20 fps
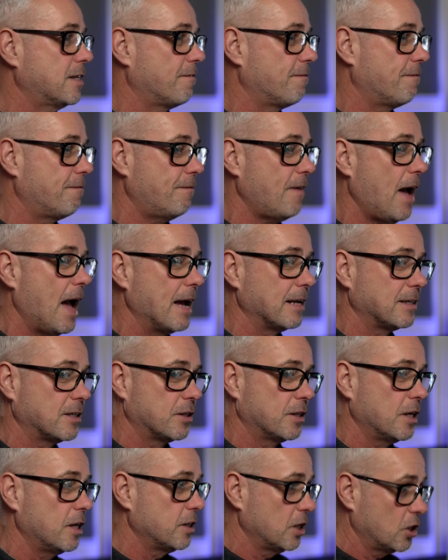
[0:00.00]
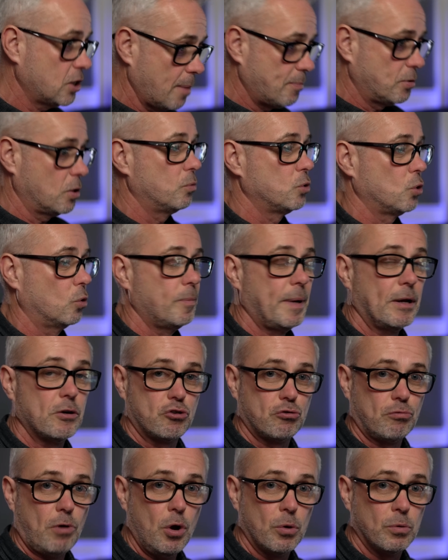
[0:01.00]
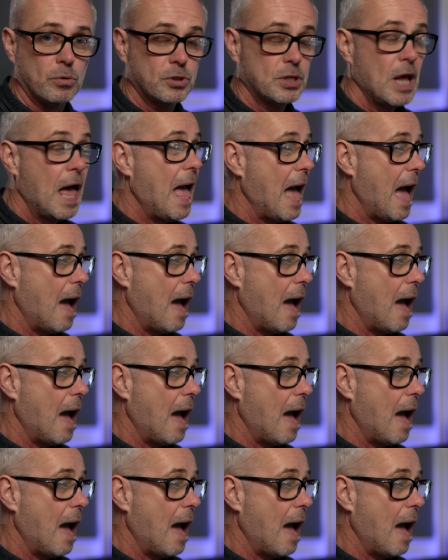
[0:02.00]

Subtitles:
the fact that this episode was all about drones,